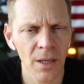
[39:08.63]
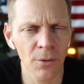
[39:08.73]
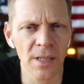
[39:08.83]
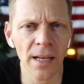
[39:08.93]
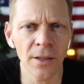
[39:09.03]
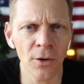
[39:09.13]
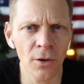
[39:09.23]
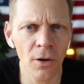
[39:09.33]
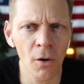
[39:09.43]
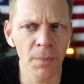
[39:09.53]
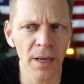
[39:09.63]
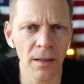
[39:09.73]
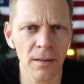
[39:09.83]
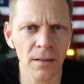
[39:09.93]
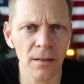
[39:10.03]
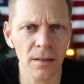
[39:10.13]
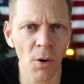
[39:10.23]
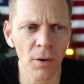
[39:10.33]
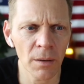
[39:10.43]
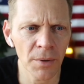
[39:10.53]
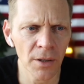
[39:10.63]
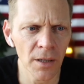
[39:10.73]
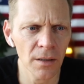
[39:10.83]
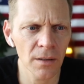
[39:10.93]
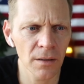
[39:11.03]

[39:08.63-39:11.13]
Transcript: was that in your obese smoking period?